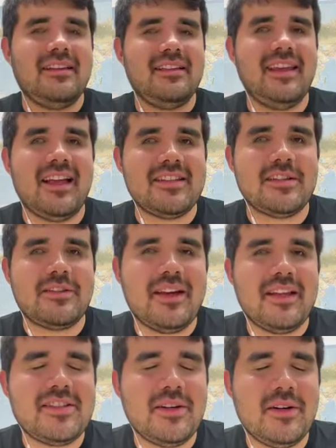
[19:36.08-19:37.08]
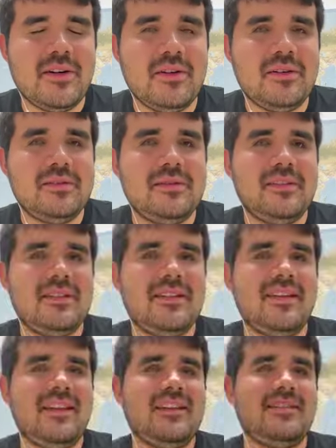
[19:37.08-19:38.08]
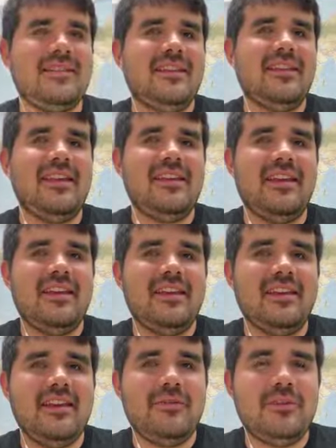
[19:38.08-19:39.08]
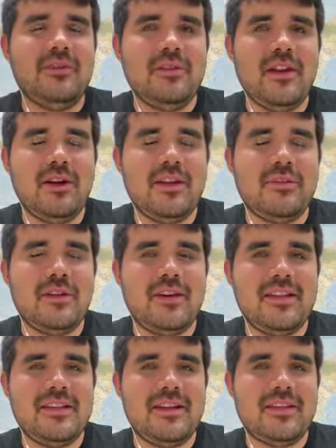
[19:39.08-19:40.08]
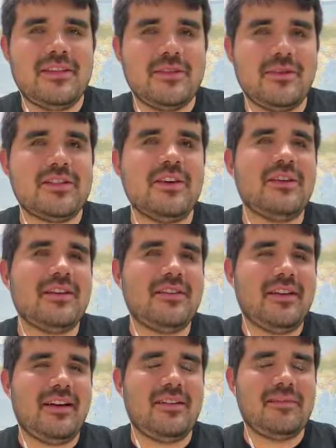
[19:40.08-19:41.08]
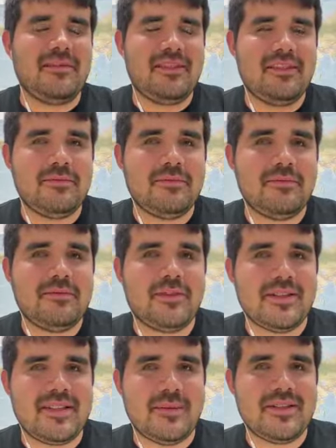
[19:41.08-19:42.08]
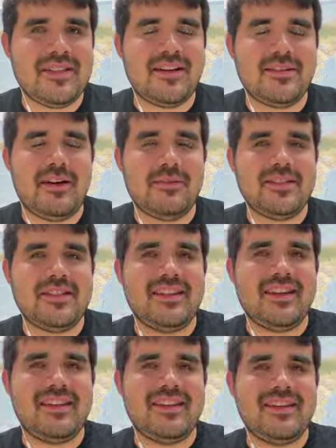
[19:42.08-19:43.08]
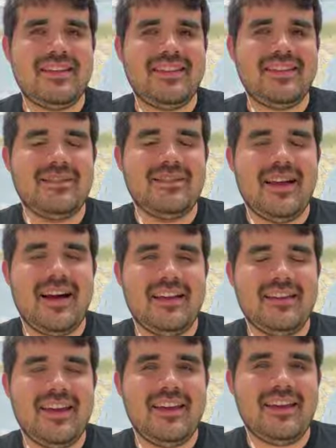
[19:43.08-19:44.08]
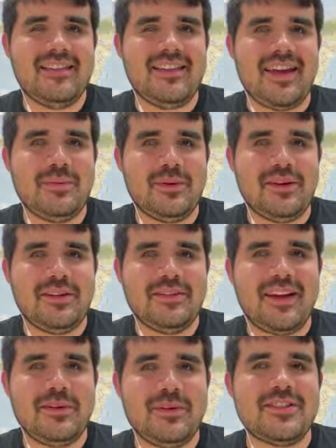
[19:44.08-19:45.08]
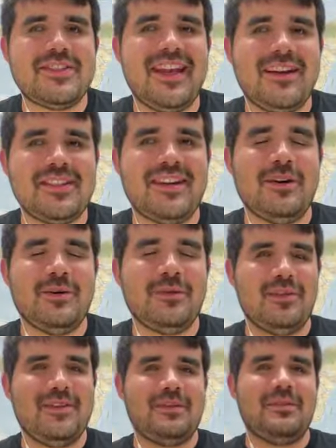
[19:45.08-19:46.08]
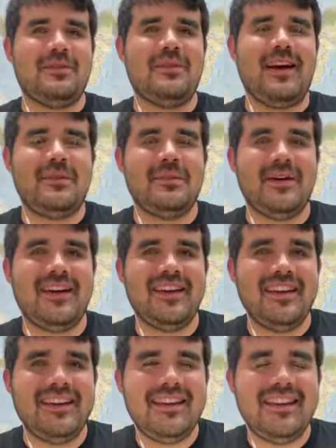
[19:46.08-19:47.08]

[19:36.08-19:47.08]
Yeah, that's great. So if you've already dug yourself, well, so first step is obviously like not getting to that point, right? Which sounds like overly simplified, but